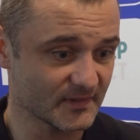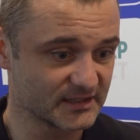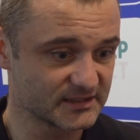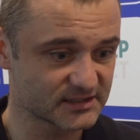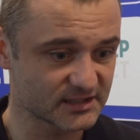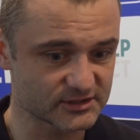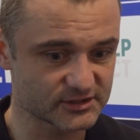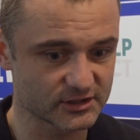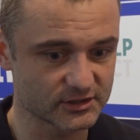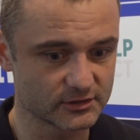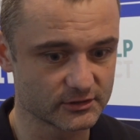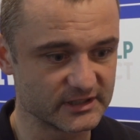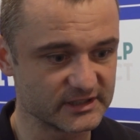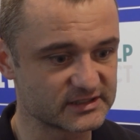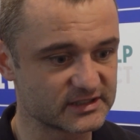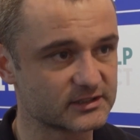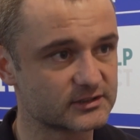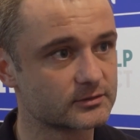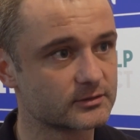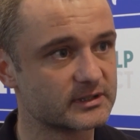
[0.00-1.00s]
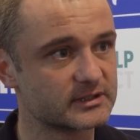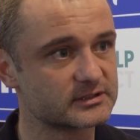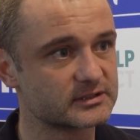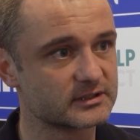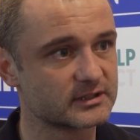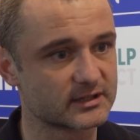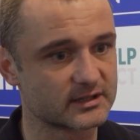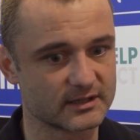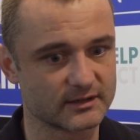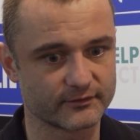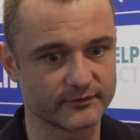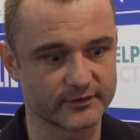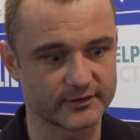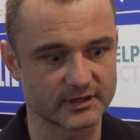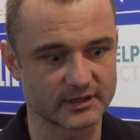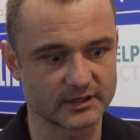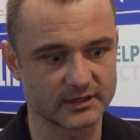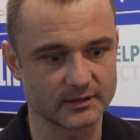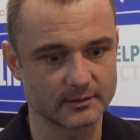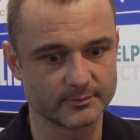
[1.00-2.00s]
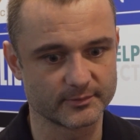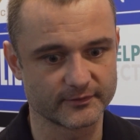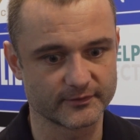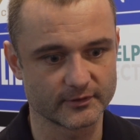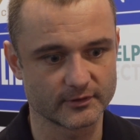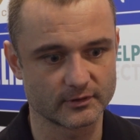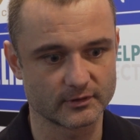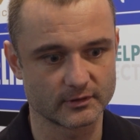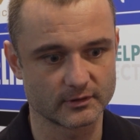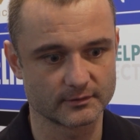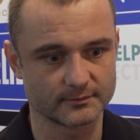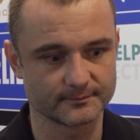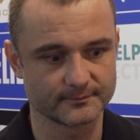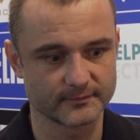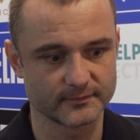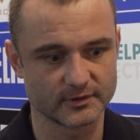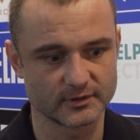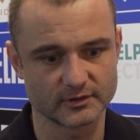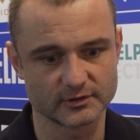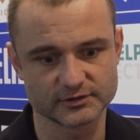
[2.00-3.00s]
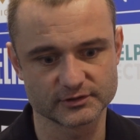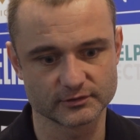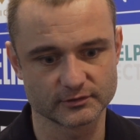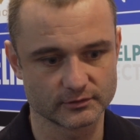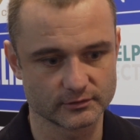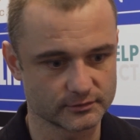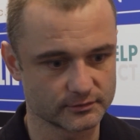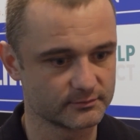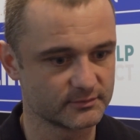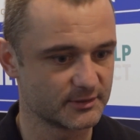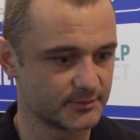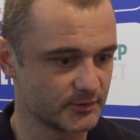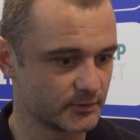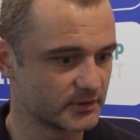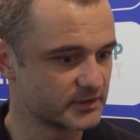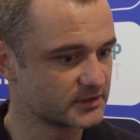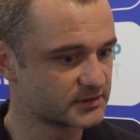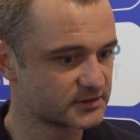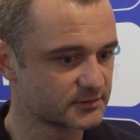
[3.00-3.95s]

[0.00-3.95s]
It's such a unique situation, I think, for the club, for also maybe what the